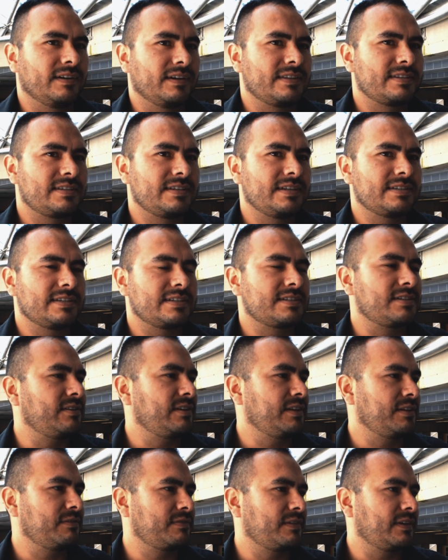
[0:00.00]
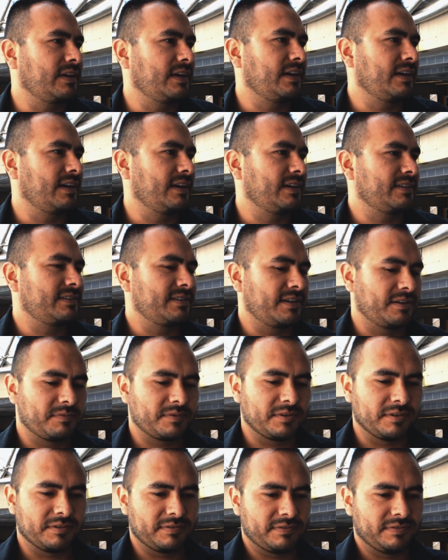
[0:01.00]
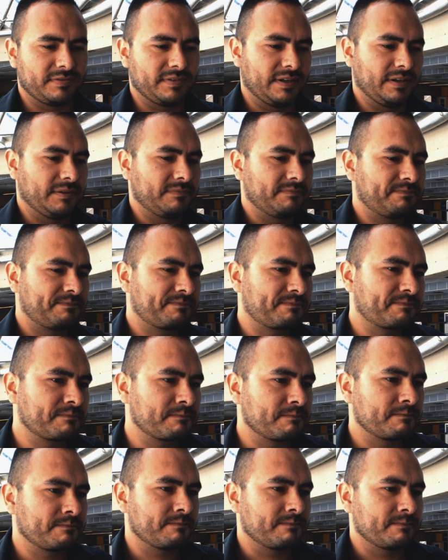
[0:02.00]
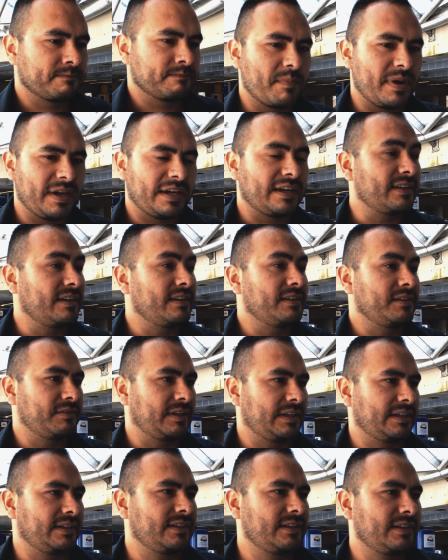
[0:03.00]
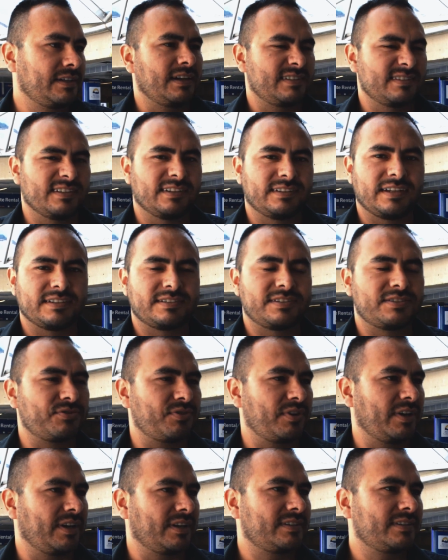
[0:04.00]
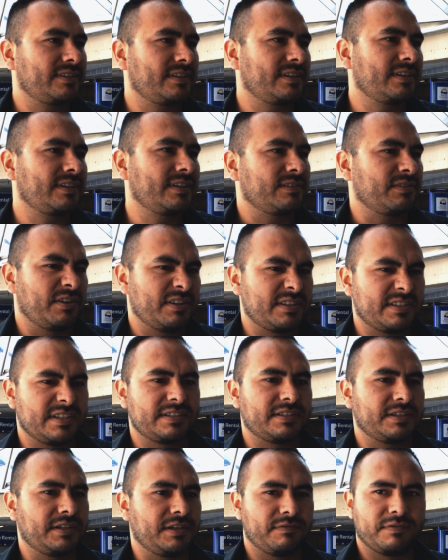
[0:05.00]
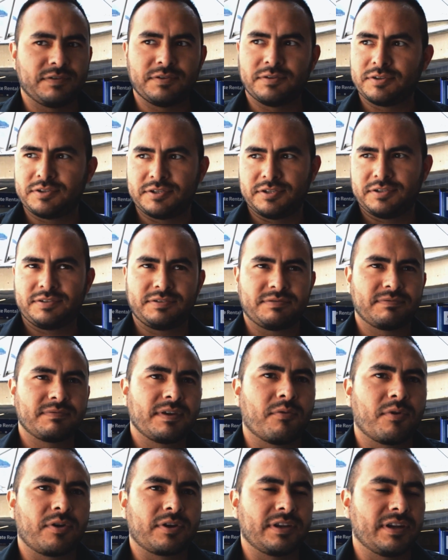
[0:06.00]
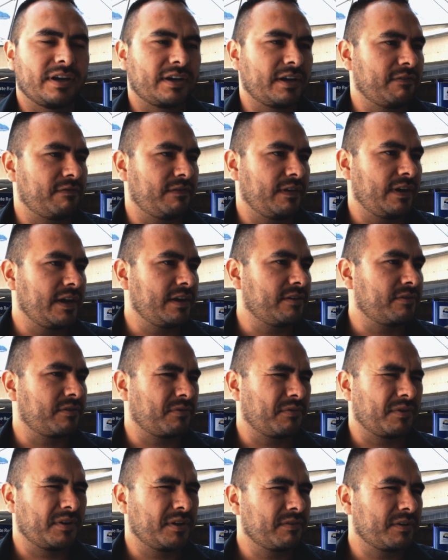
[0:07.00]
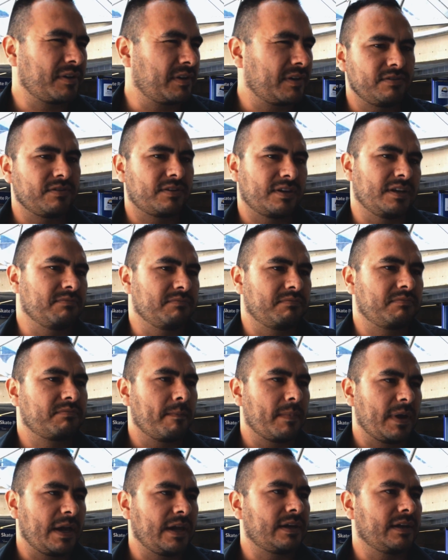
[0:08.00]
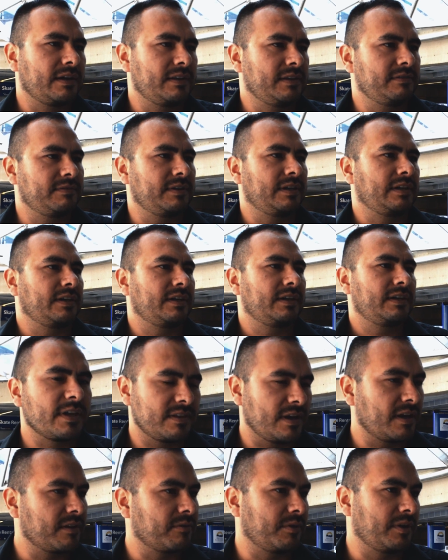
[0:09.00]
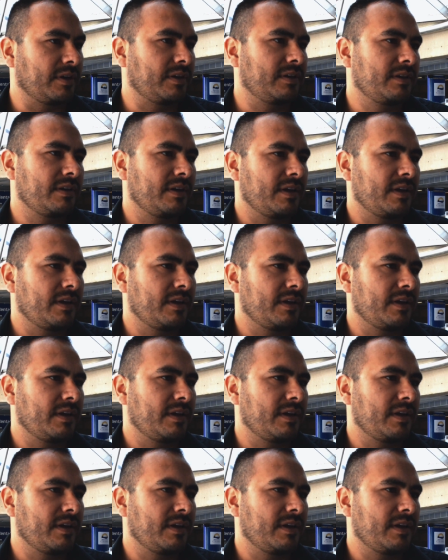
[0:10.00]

It's easy to live in terms of making a living. It's not that strict. Right. So it's easy. If you just work in a cafe or whatever, you can make a living that way.